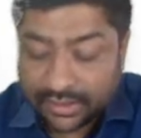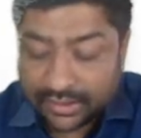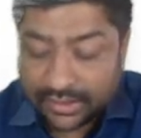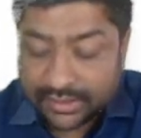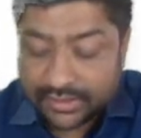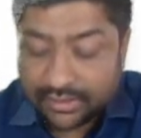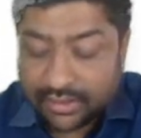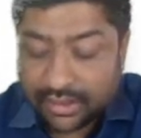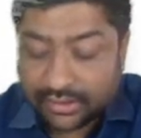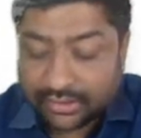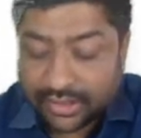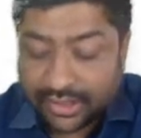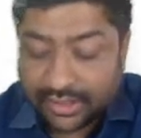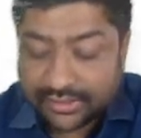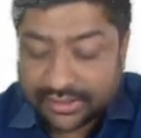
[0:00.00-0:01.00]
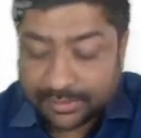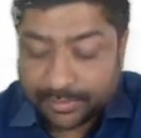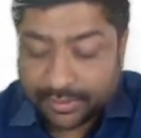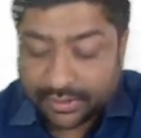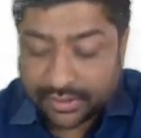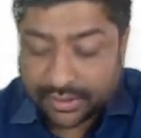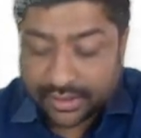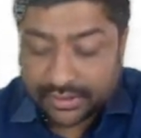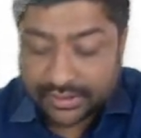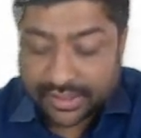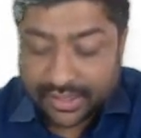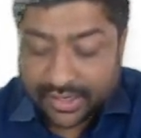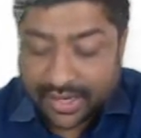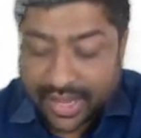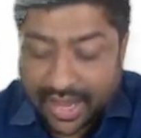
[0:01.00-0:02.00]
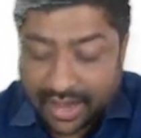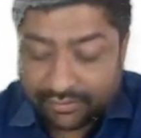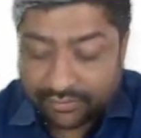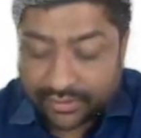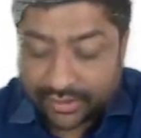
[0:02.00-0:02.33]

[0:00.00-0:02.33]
These GLUT3 receptors have